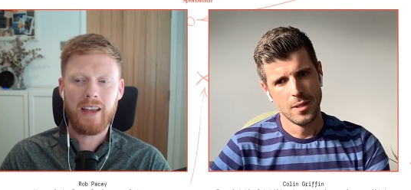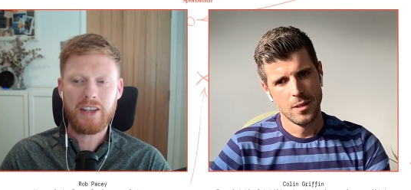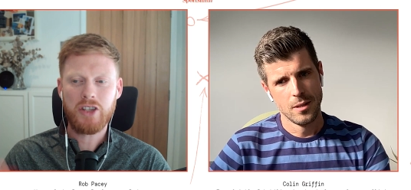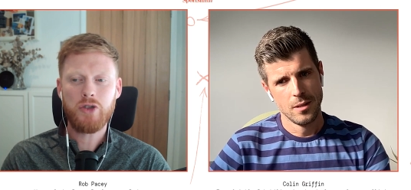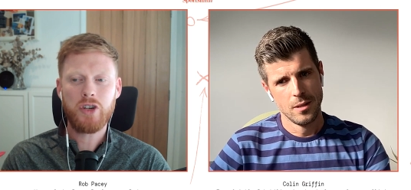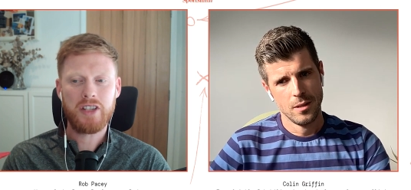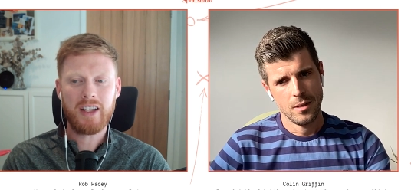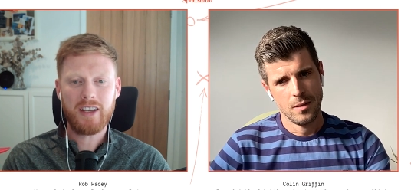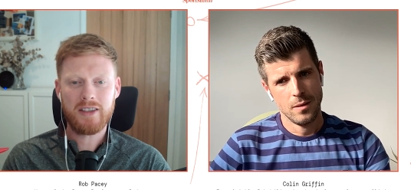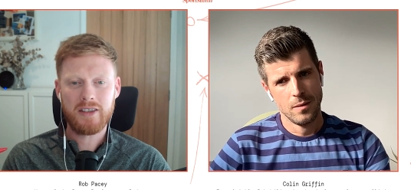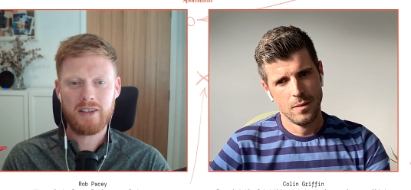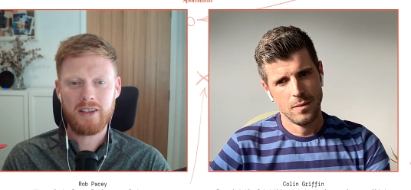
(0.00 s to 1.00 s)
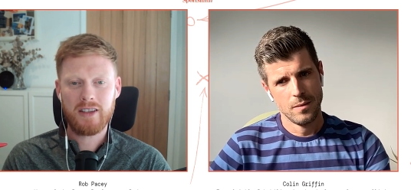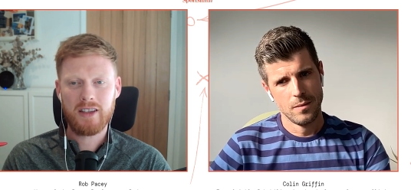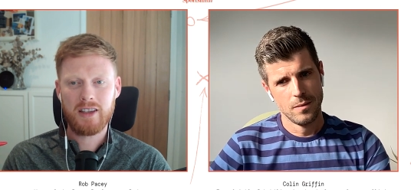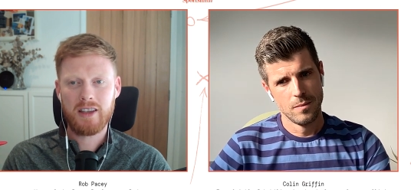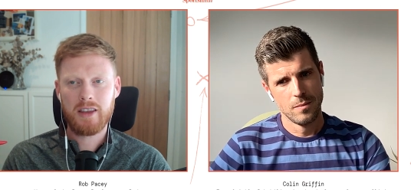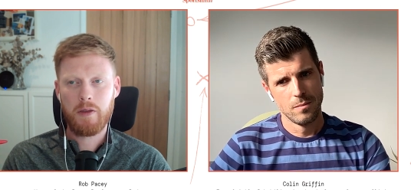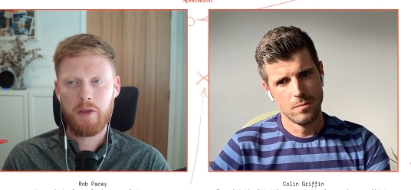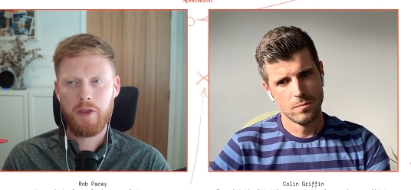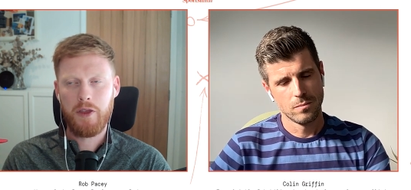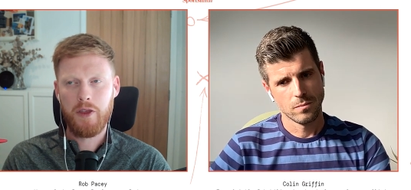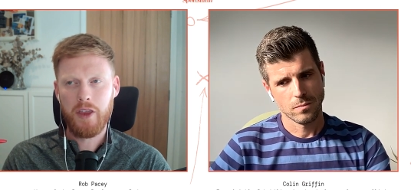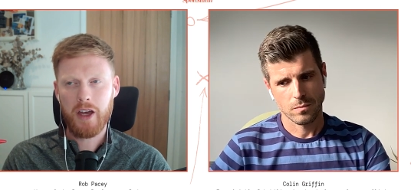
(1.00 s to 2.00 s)
Speaker 1: Yeah, it's interesting because
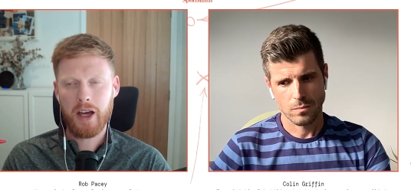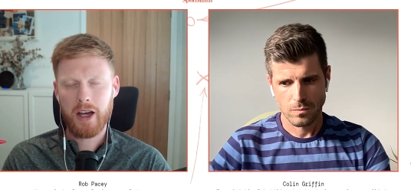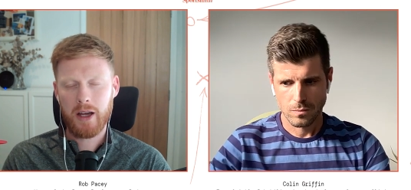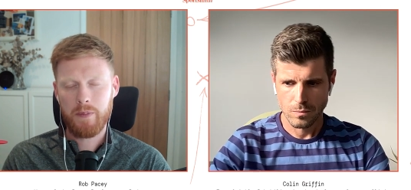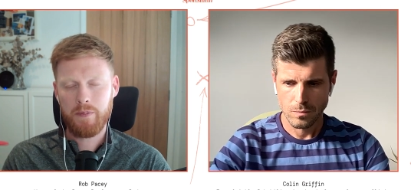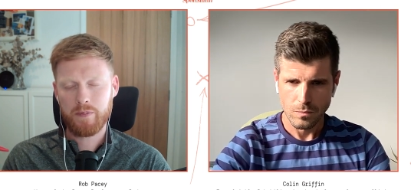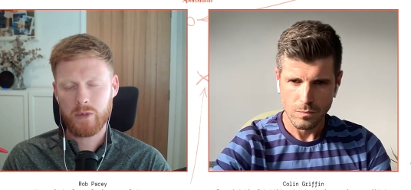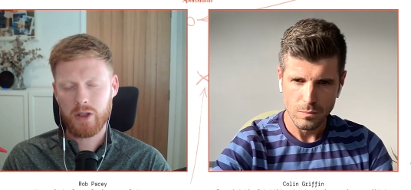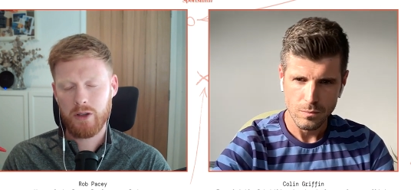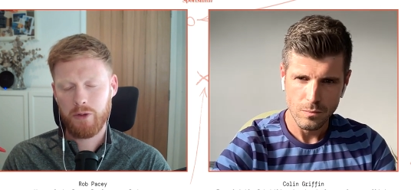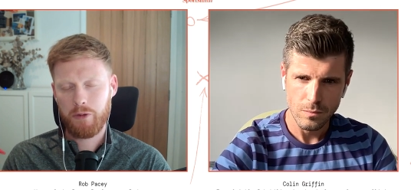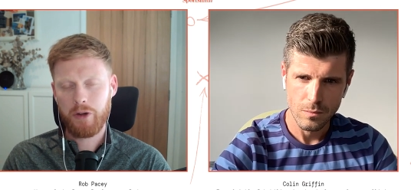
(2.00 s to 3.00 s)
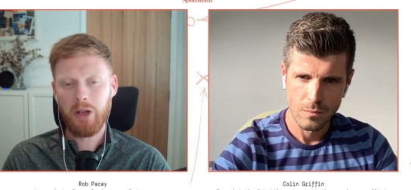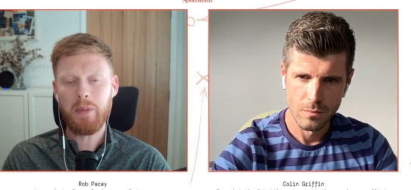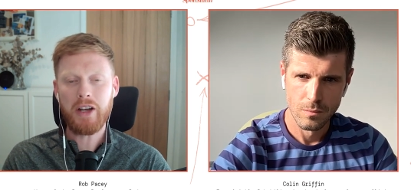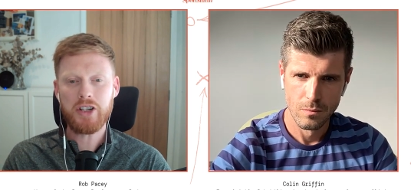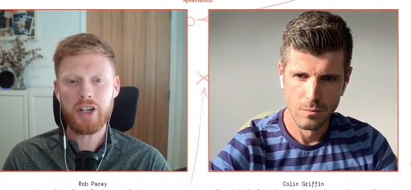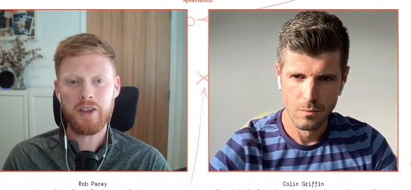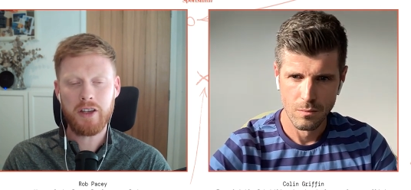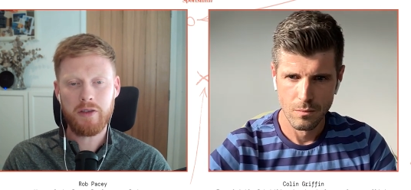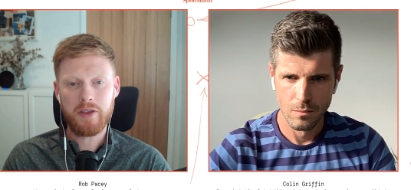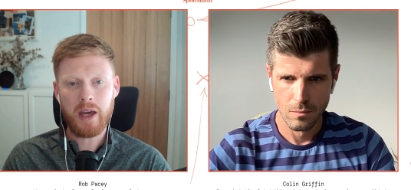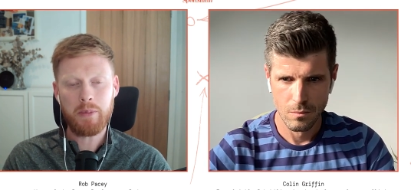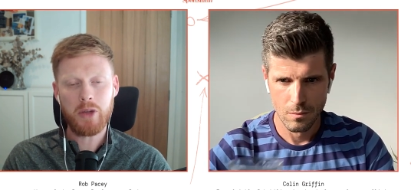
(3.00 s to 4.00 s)
um, Phil mentioned the,
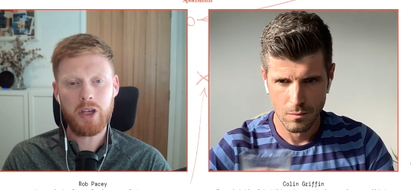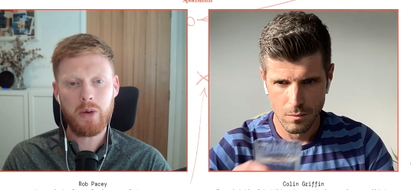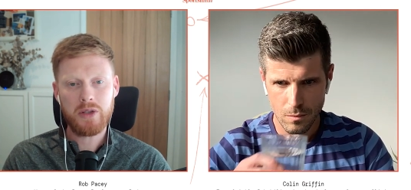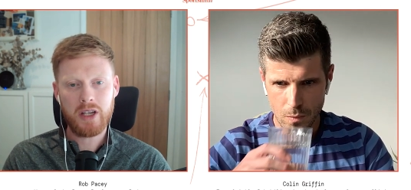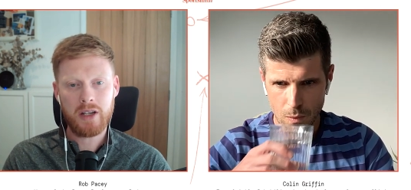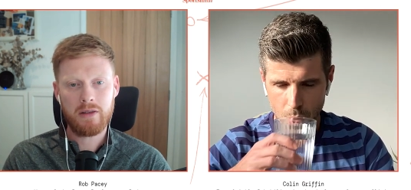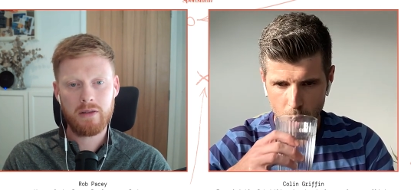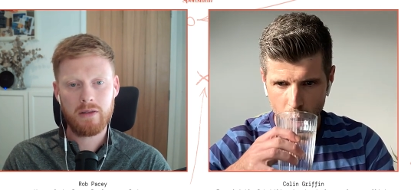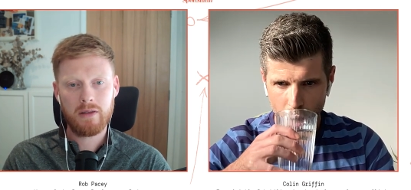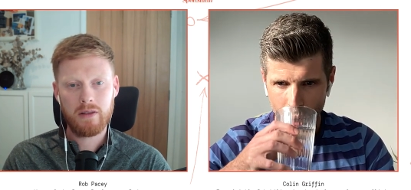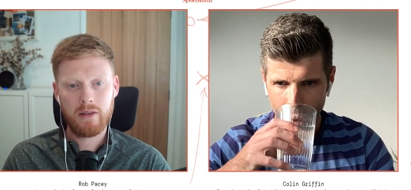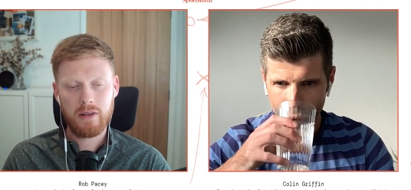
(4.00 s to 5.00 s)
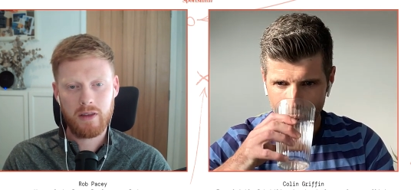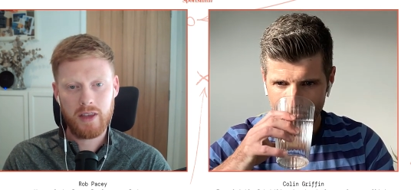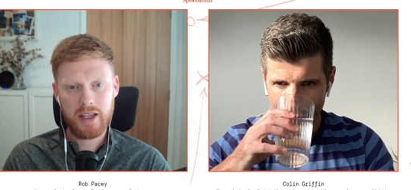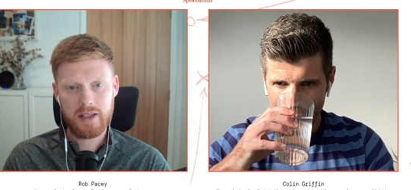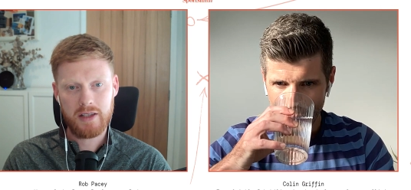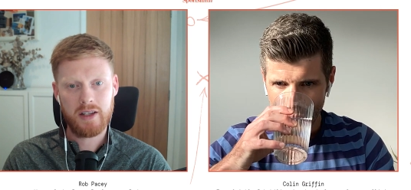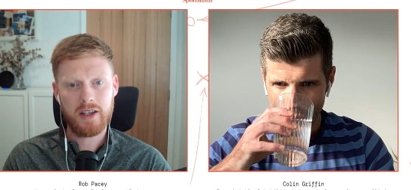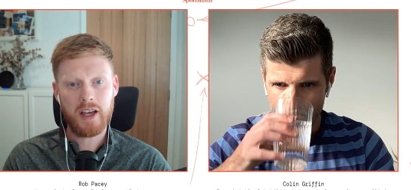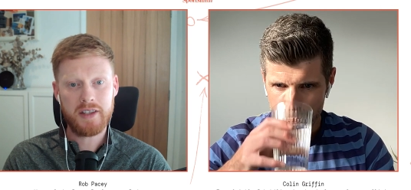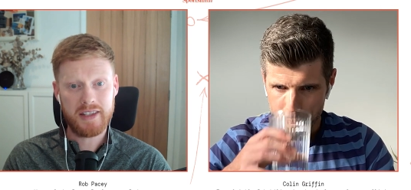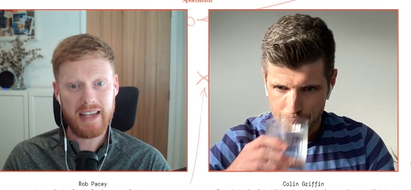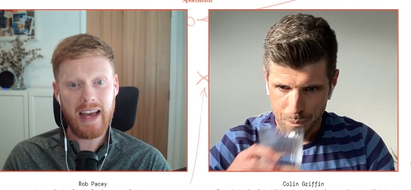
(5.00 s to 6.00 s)
them using this as a,
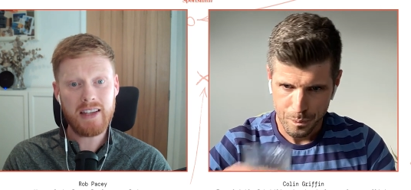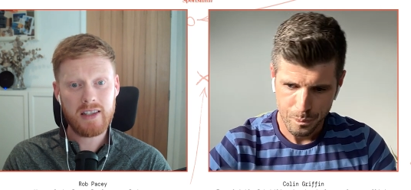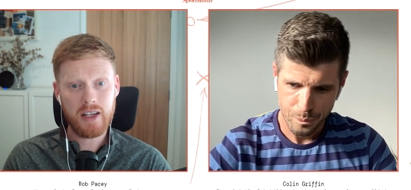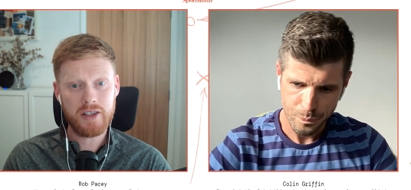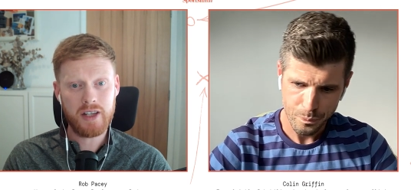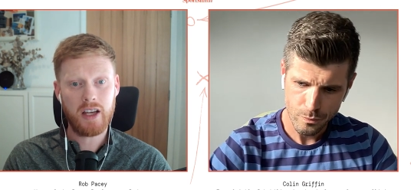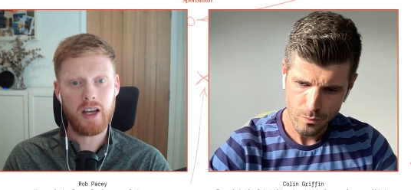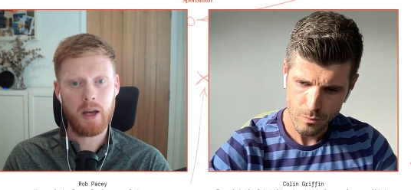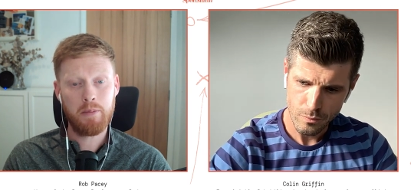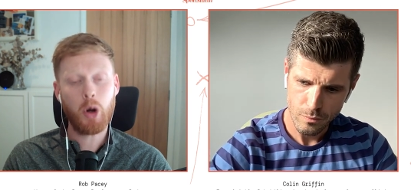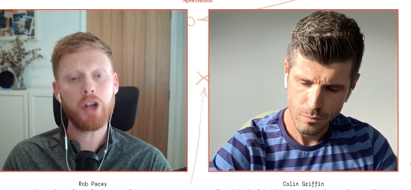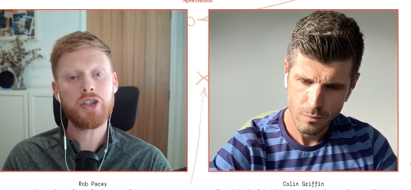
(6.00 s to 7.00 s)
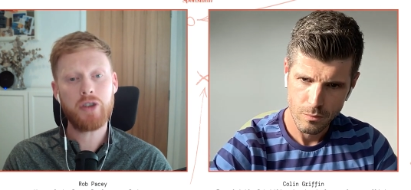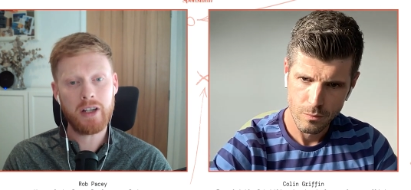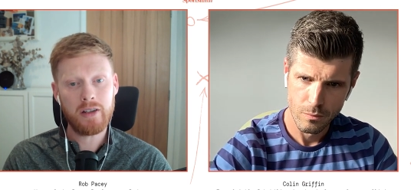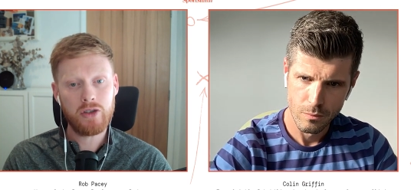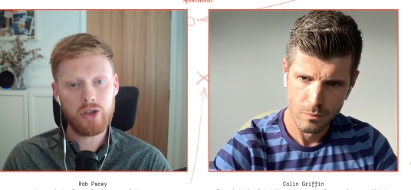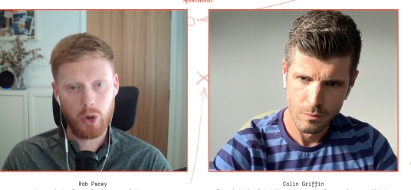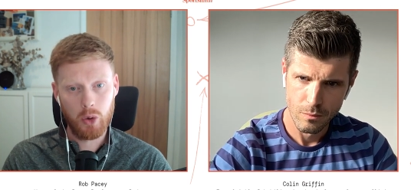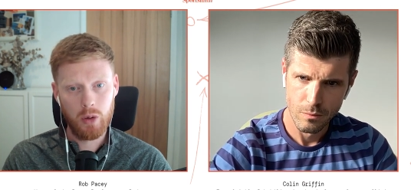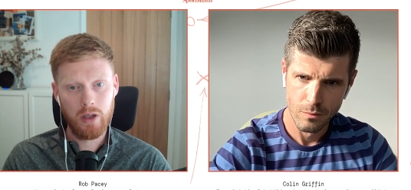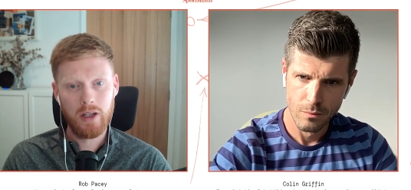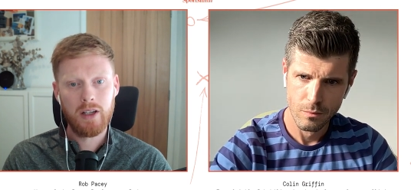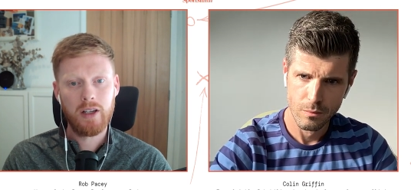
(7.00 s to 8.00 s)
as a test, as a, a monitoring
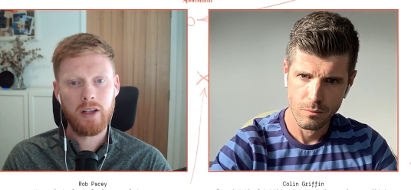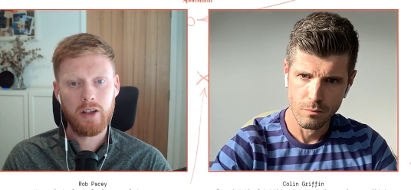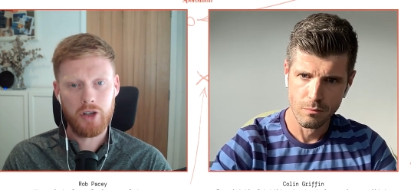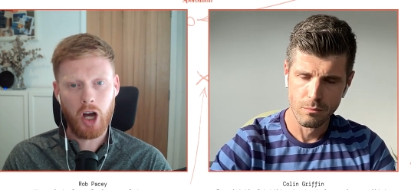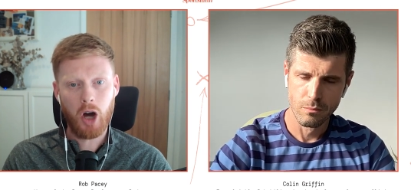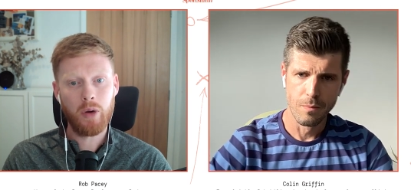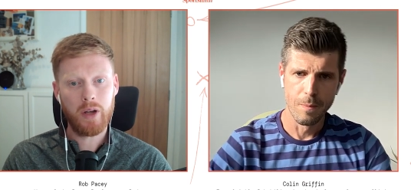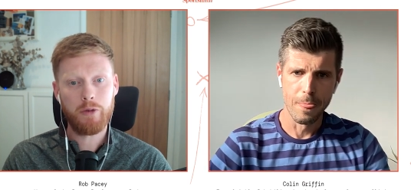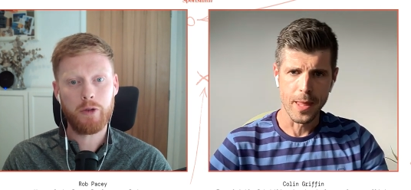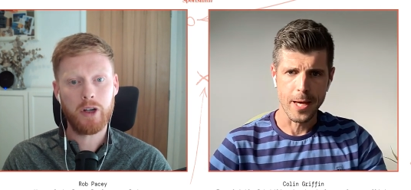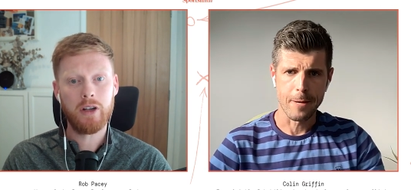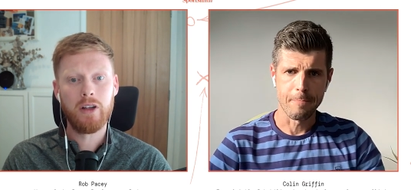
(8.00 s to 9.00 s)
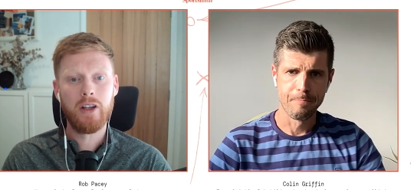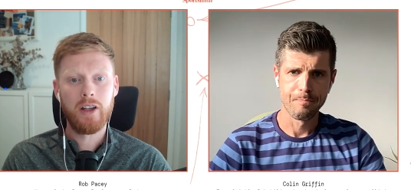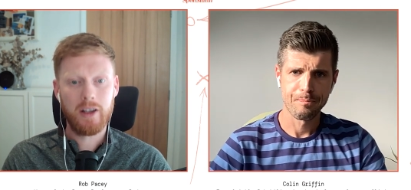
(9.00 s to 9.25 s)
tool, not only for